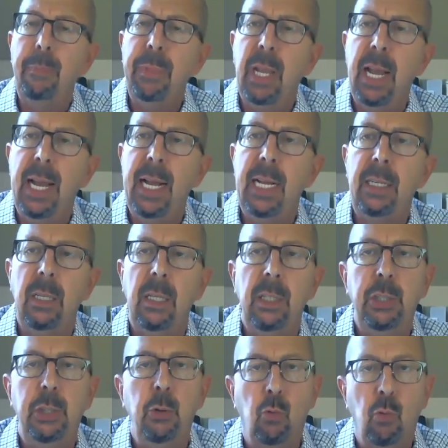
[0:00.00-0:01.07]
And
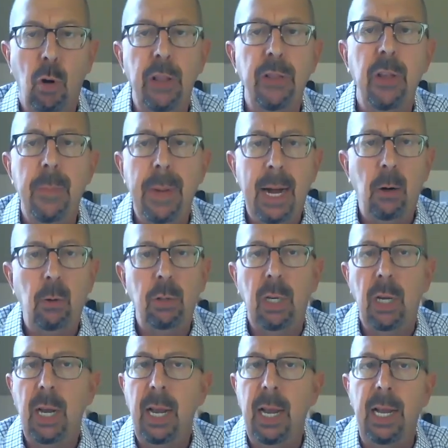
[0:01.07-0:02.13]
you run them out,
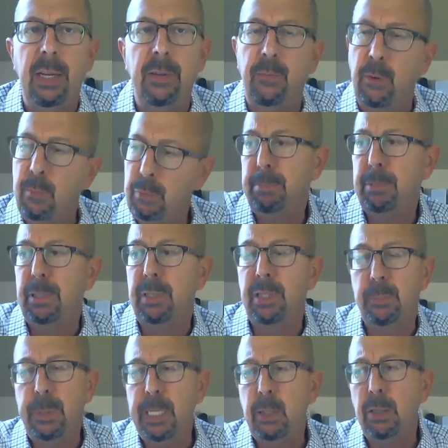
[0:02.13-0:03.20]
and from
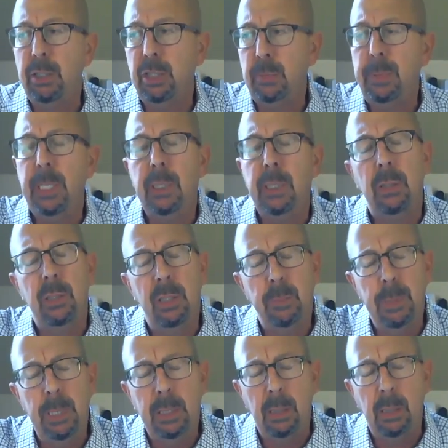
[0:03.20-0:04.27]
speaker to speaker to
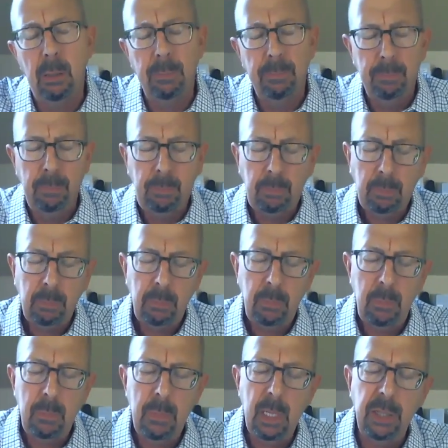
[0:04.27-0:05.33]
speaker,
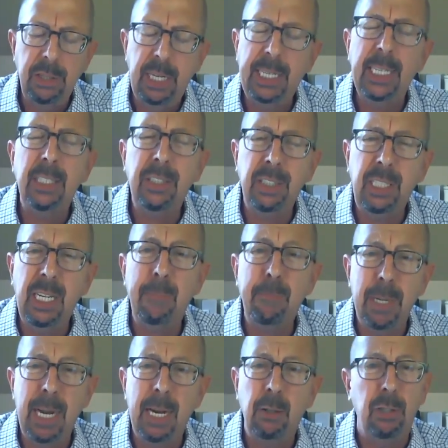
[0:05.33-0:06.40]
they get stepped
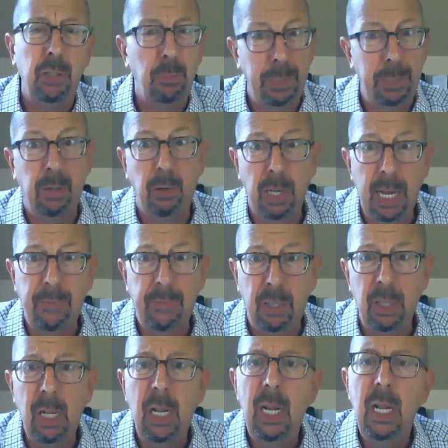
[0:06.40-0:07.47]
down to speaker
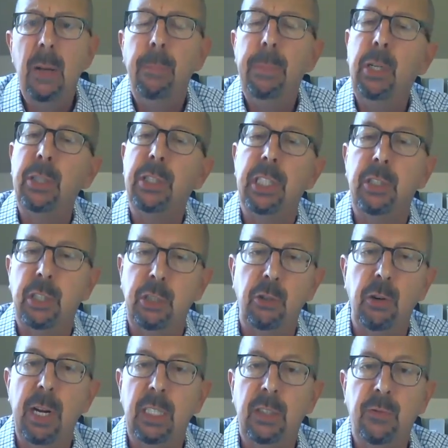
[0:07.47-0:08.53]
level because there's a
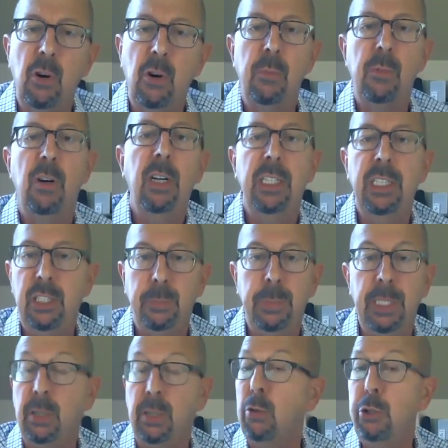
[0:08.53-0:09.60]
transformer on each
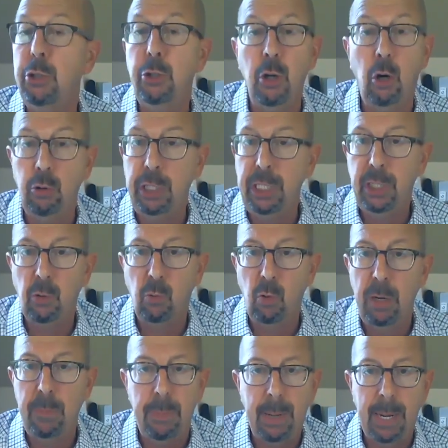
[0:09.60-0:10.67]
speaker. You don't need to
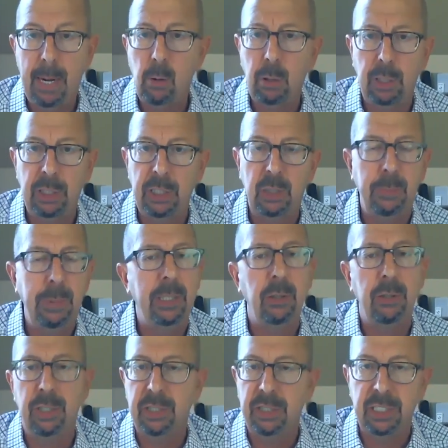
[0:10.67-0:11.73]
run power to these
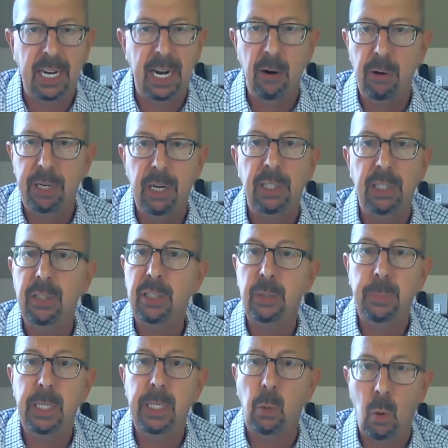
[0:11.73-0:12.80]
speakers, it's carried on the
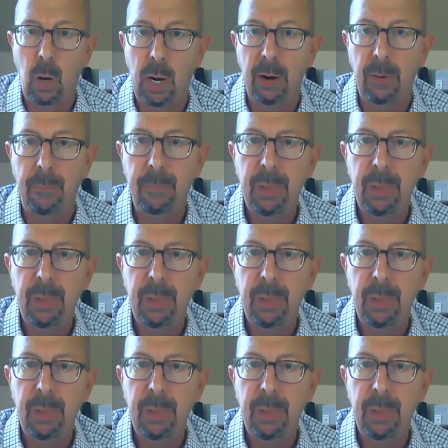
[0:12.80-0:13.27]
speaker wire.